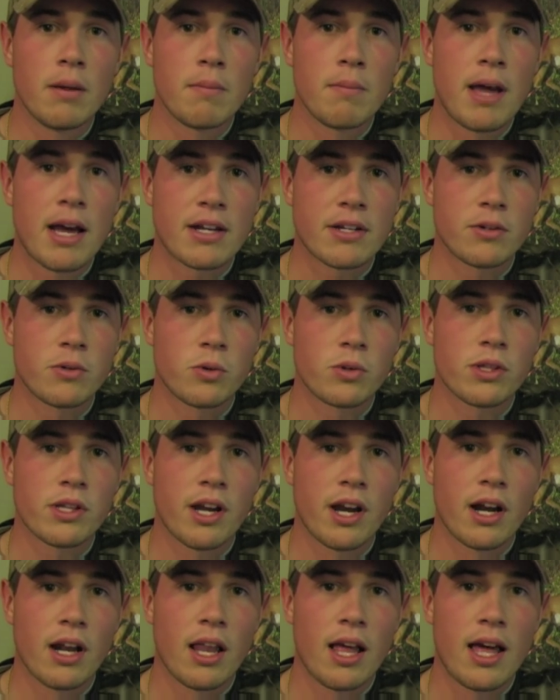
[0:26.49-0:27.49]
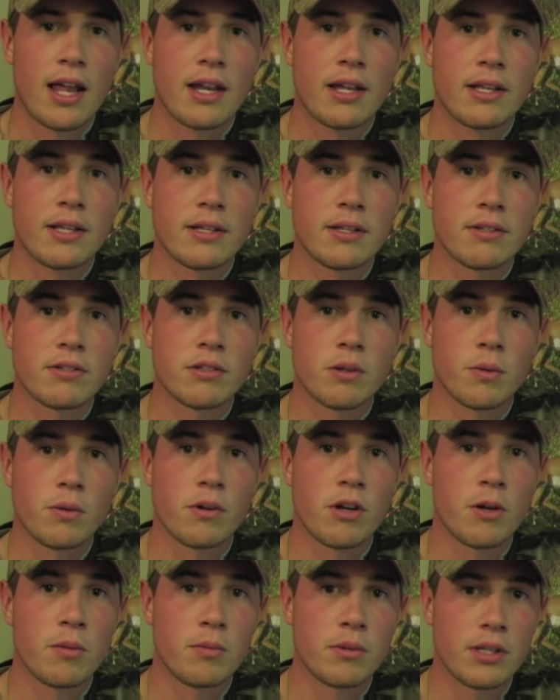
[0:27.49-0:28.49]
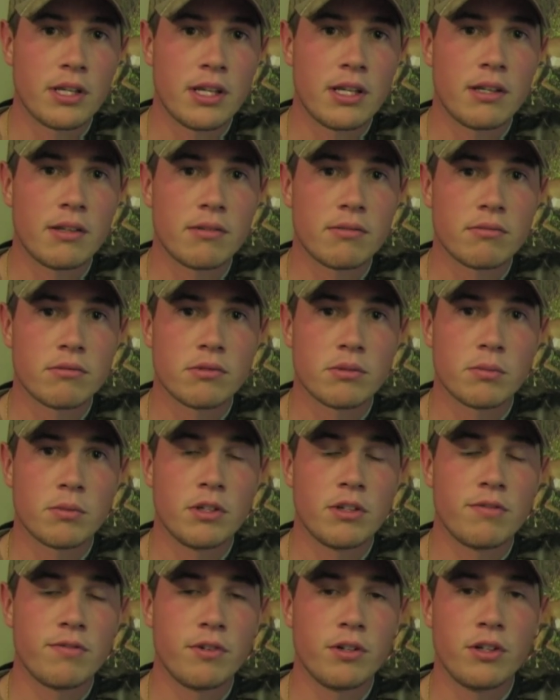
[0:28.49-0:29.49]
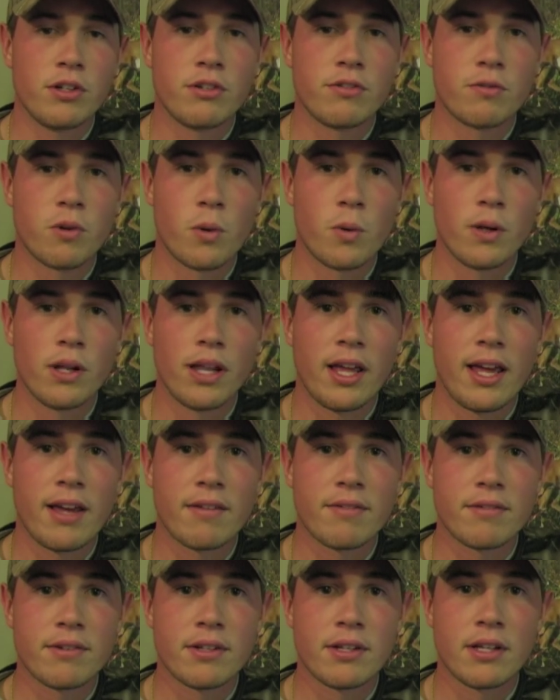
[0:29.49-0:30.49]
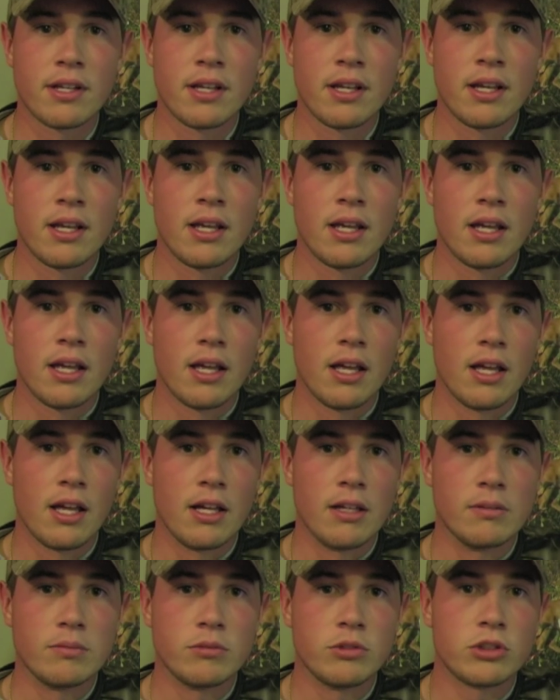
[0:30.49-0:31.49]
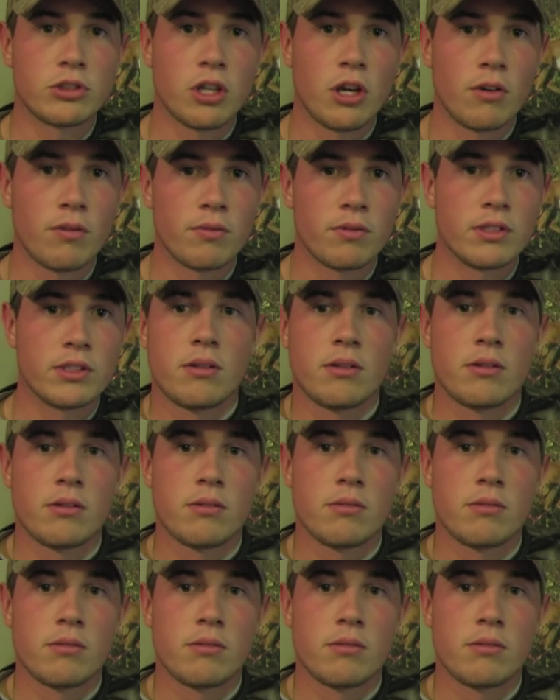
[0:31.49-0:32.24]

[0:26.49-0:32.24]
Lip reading: back to North Carolina. So we were hoping to get some good footage before we left. Hopefully